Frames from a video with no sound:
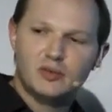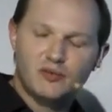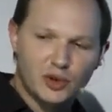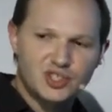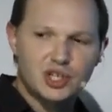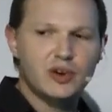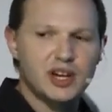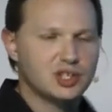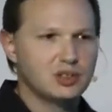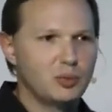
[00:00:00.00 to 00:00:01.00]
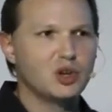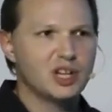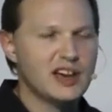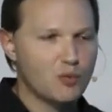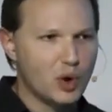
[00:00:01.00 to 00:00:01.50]
first iteration, we only
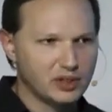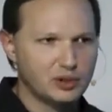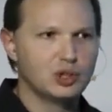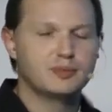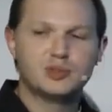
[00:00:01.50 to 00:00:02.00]
have one group.